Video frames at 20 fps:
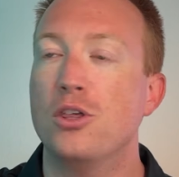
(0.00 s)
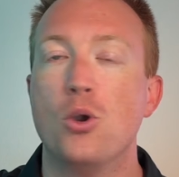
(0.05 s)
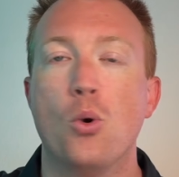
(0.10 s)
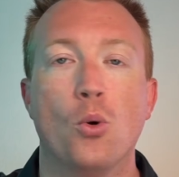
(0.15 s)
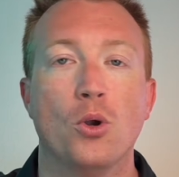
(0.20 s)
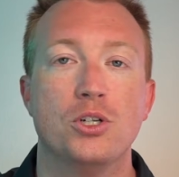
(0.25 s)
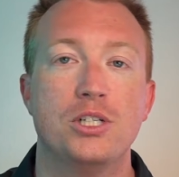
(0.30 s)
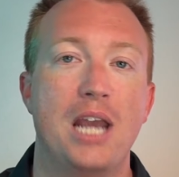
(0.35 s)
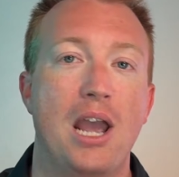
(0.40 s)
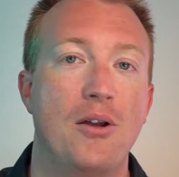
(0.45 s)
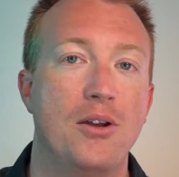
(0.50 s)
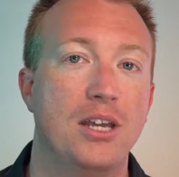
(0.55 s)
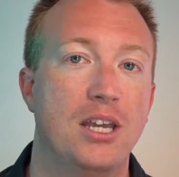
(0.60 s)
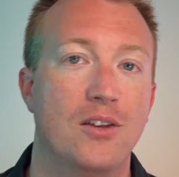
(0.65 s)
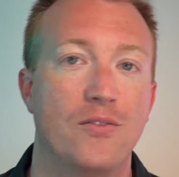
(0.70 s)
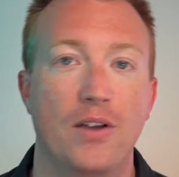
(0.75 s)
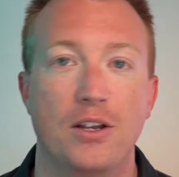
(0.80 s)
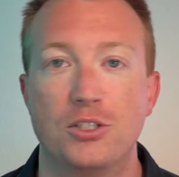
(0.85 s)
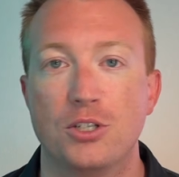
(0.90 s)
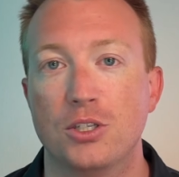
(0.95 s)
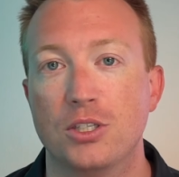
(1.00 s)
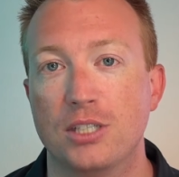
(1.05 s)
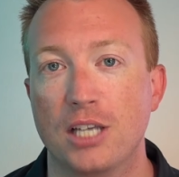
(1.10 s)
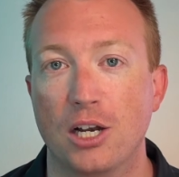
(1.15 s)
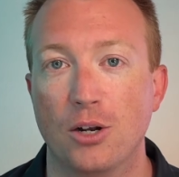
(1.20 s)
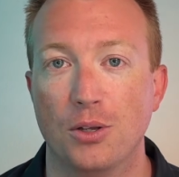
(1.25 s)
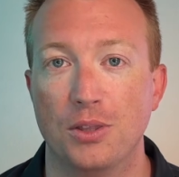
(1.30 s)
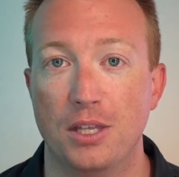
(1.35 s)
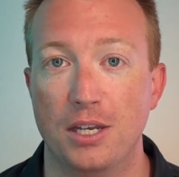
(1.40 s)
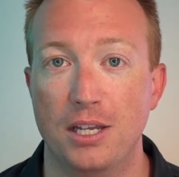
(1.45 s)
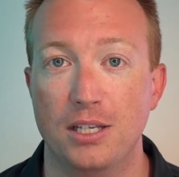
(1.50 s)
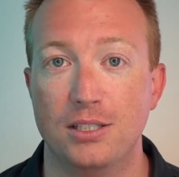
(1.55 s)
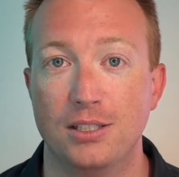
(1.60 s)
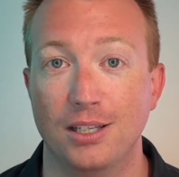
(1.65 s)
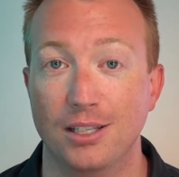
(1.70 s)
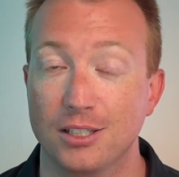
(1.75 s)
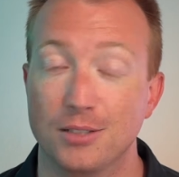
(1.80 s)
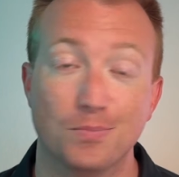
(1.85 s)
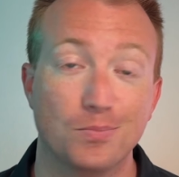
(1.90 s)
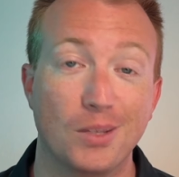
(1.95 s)
Orange County Convention Center in the
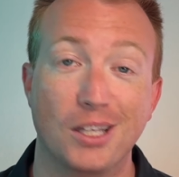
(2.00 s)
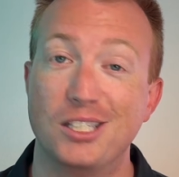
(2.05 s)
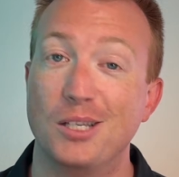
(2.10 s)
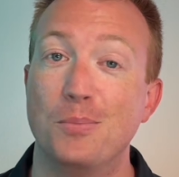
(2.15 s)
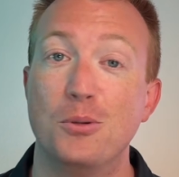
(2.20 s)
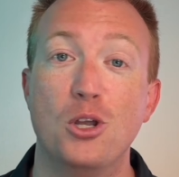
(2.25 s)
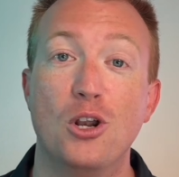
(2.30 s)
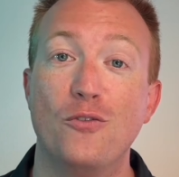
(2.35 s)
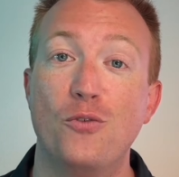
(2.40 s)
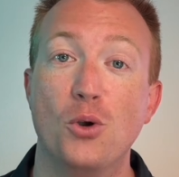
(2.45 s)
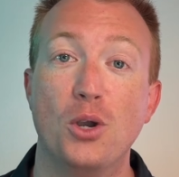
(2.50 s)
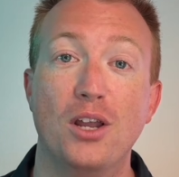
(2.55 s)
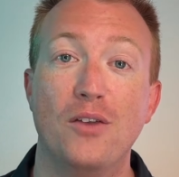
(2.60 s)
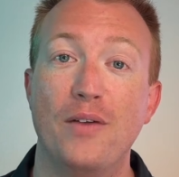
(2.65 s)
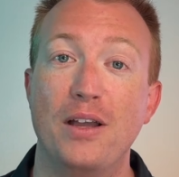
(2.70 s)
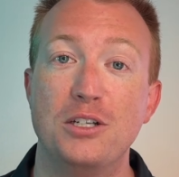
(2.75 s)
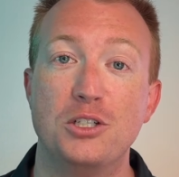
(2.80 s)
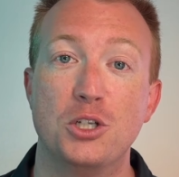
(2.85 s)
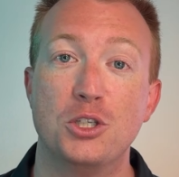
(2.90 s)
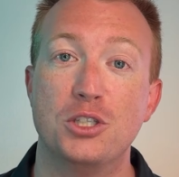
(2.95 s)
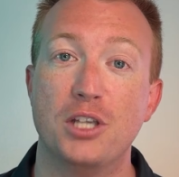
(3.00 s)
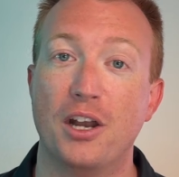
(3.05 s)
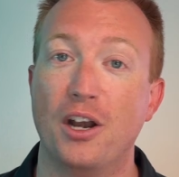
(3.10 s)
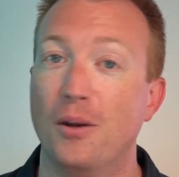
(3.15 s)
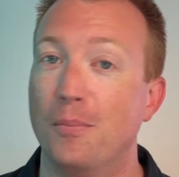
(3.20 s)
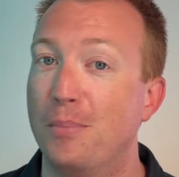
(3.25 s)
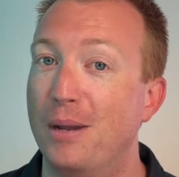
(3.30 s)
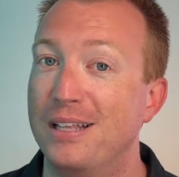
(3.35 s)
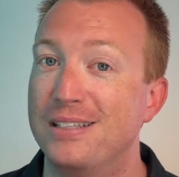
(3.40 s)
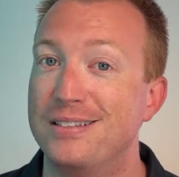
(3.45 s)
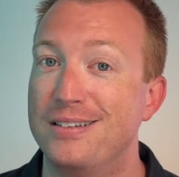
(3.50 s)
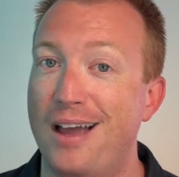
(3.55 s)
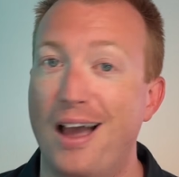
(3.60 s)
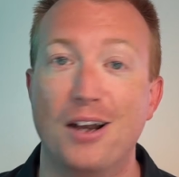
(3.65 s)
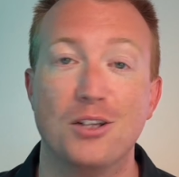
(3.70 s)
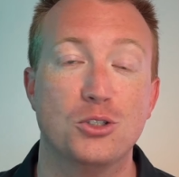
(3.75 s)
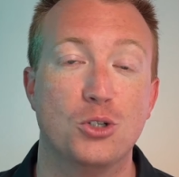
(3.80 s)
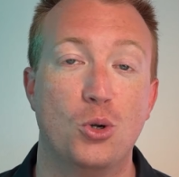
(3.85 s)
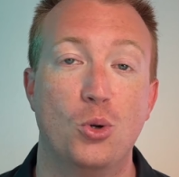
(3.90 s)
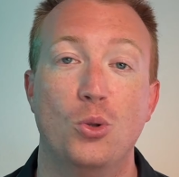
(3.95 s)
distance. It's a beautiful convention center, but it's not
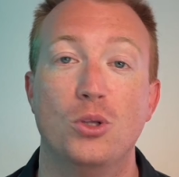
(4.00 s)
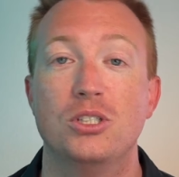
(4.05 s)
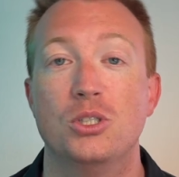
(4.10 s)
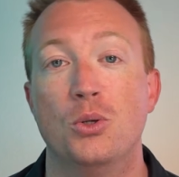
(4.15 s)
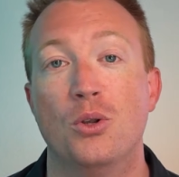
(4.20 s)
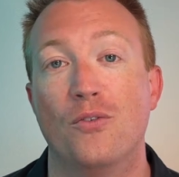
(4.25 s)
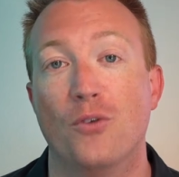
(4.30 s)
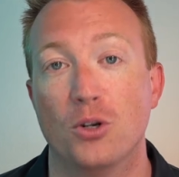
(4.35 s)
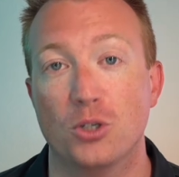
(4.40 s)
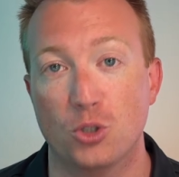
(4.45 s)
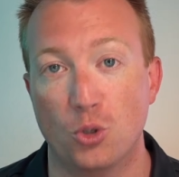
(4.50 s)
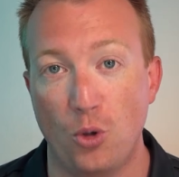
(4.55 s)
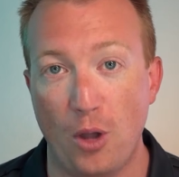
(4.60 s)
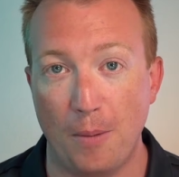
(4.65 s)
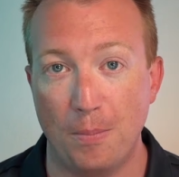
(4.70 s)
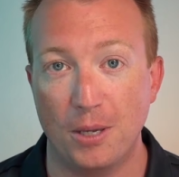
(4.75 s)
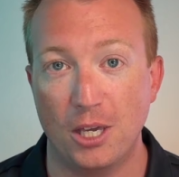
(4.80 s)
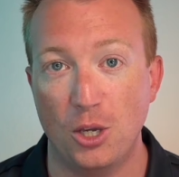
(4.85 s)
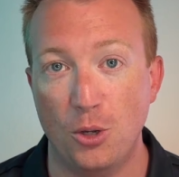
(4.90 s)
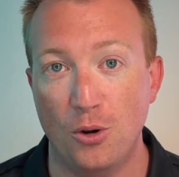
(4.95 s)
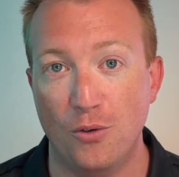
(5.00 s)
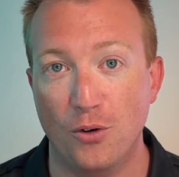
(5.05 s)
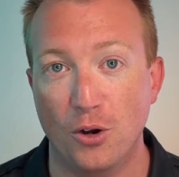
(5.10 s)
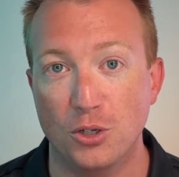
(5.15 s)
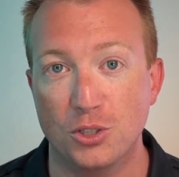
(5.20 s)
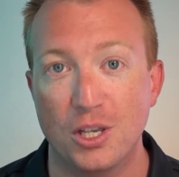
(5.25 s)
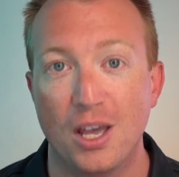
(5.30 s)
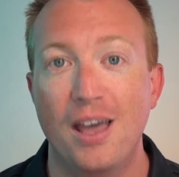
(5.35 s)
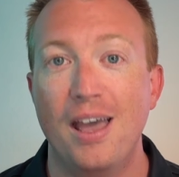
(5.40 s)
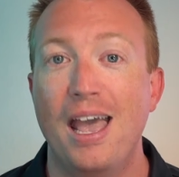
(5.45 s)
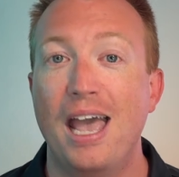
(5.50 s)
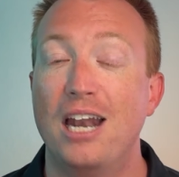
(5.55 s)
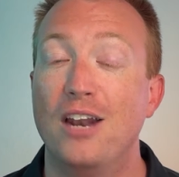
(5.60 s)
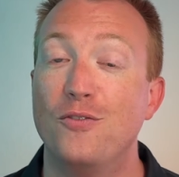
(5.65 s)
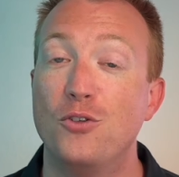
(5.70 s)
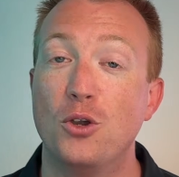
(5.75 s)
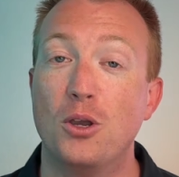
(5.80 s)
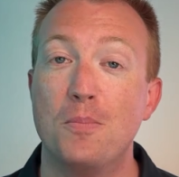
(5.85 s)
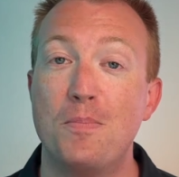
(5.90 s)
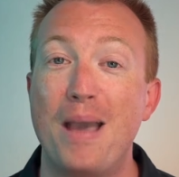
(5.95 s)
as cool as Universal Epic Universe, and if
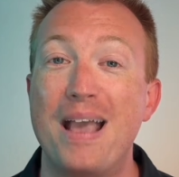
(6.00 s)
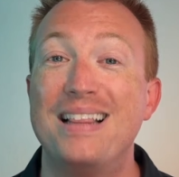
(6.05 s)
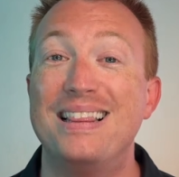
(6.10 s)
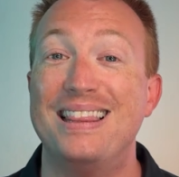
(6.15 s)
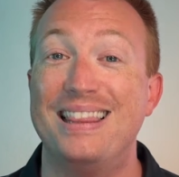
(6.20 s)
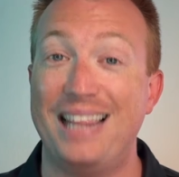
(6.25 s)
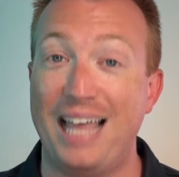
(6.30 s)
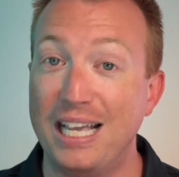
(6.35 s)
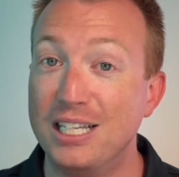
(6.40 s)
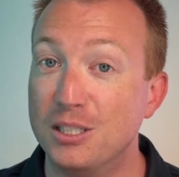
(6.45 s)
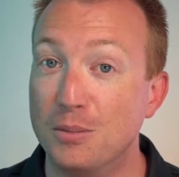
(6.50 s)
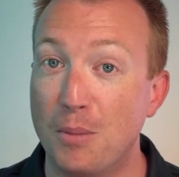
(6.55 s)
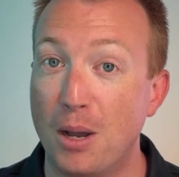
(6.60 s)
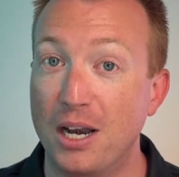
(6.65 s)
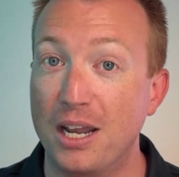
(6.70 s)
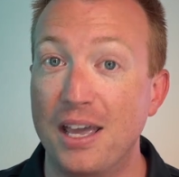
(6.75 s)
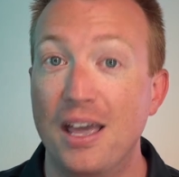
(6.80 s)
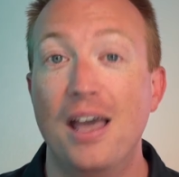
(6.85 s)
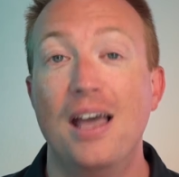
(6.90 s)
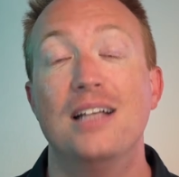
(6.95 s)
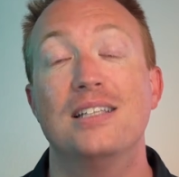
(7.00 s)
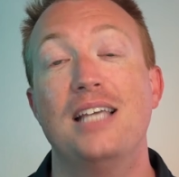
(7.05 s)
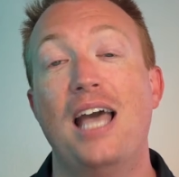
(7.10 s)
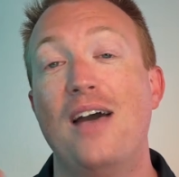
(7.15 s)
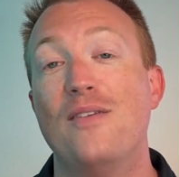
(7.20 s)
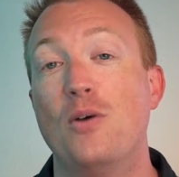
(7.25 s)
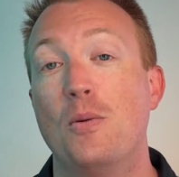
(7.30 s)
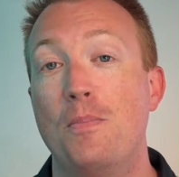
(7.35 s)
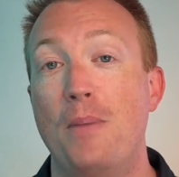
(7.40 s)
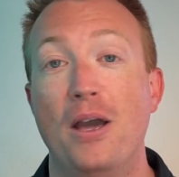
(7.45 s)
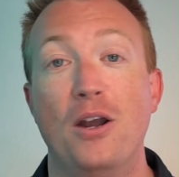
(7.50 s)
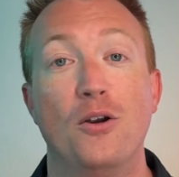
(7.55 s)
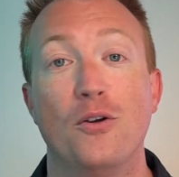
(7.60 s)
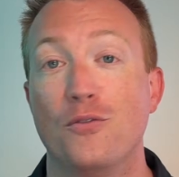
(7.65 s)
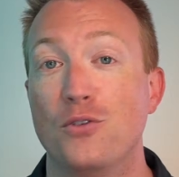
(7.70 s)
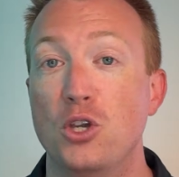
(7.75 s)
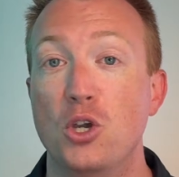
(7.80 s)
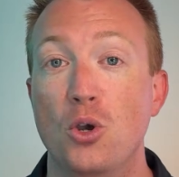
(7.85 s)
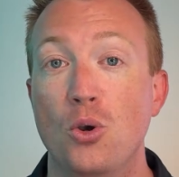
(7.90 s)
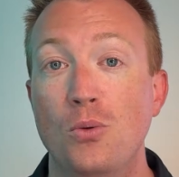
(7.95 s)
you can pay less money to have a better
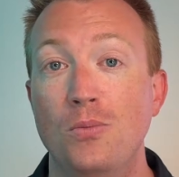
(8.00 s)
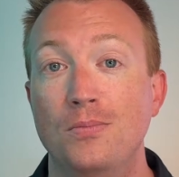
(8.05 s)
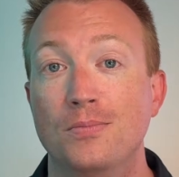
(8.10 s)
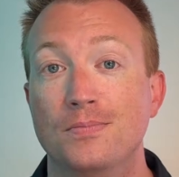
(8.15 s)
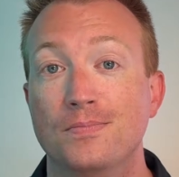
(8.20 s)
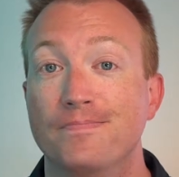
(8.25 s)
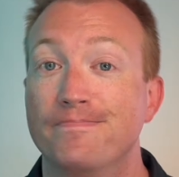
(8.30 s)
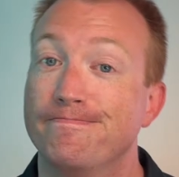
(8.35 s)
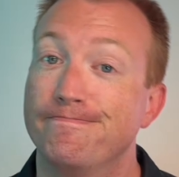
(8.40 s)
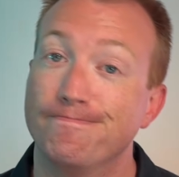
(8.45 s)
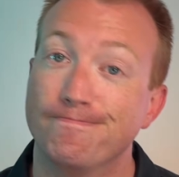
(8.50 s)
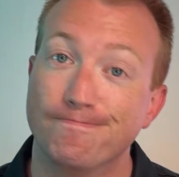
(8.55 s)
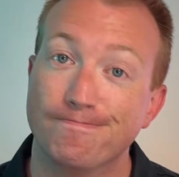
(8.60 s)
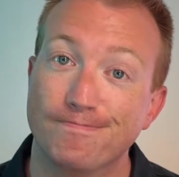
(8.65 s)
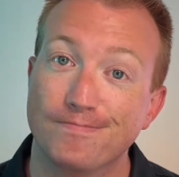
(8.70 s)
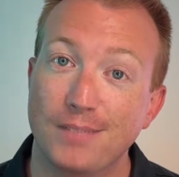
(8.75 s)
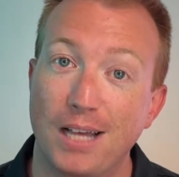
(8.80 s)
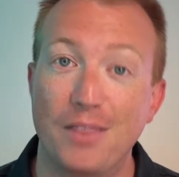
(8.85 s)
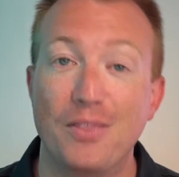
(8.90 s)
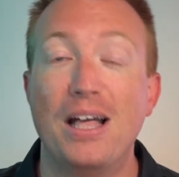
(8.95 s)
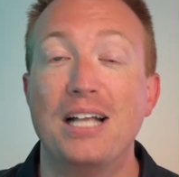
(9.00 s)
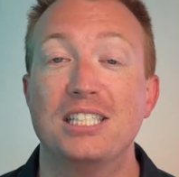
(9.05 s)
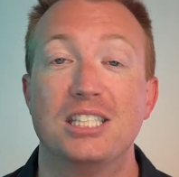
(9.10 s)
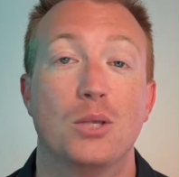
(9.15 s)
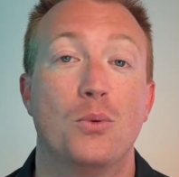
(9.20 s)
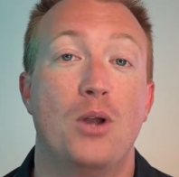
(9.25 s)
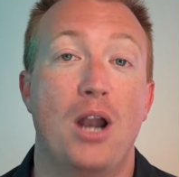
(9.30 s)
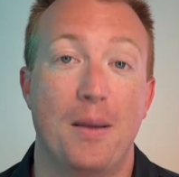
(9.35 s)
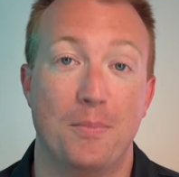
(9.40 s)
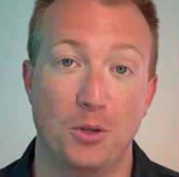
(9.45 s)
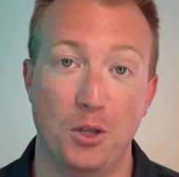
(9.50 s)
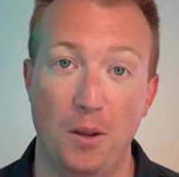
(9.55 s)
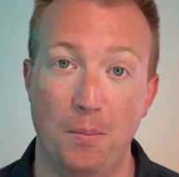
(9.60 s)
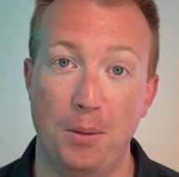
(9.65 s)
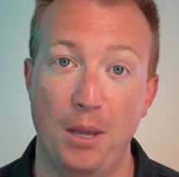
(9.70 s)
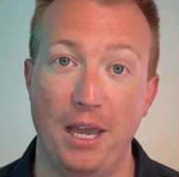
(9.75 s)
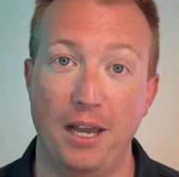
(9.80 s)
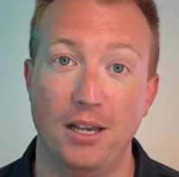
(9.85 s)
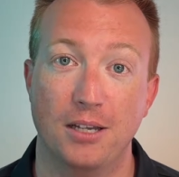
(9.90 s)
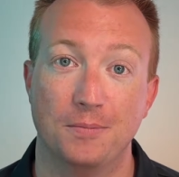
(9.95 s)
view, that's the one I'm going to
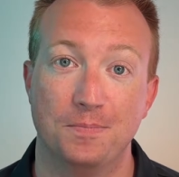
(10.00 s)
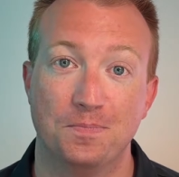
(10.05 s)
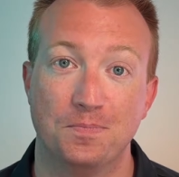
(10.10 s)
pick.